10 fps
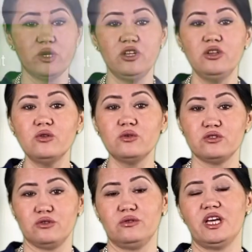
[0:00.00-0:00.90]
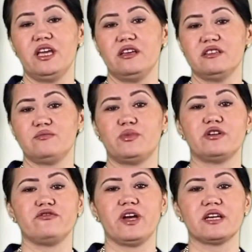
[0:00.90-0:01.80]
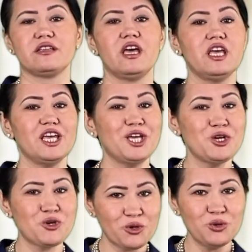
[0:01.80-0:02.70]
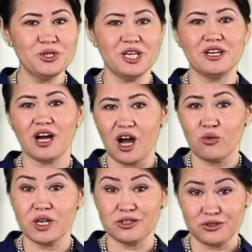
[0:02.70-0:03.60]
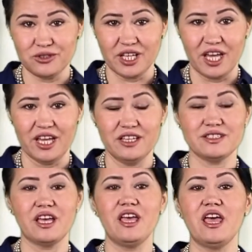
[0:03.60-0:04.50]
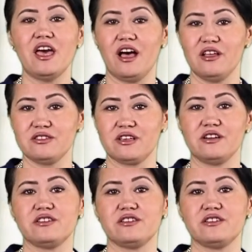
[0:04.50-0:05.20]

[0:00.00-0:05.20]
we use today is perfect, including our today's healthcare